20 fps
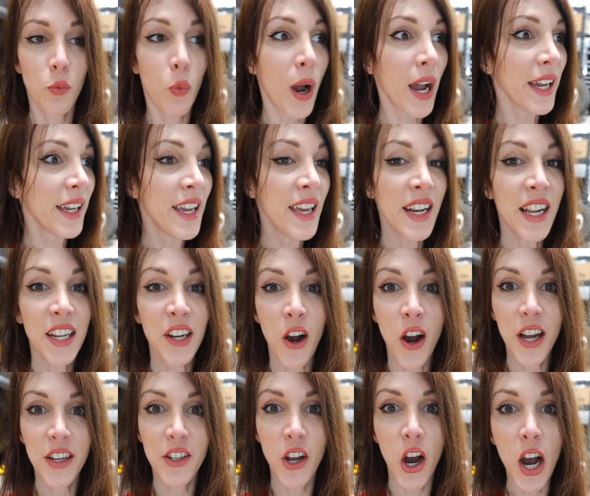Why can I
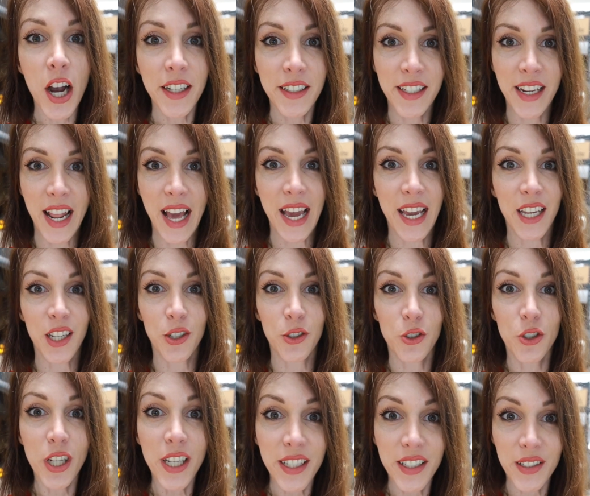not talk today?
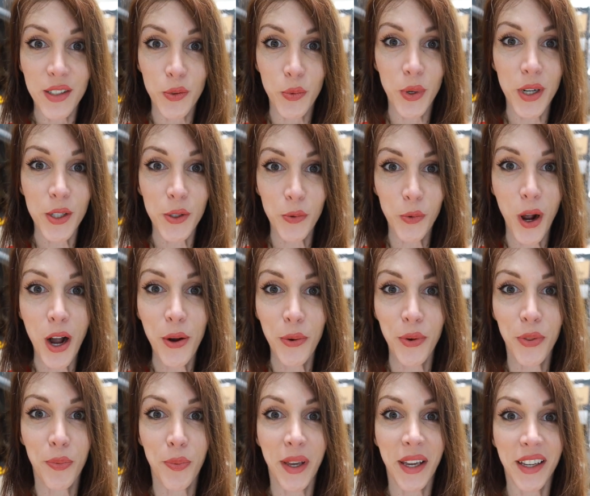Jeez, what is wrong
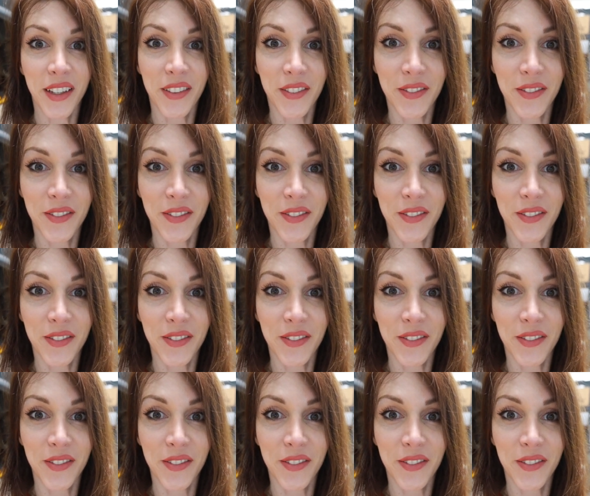with me?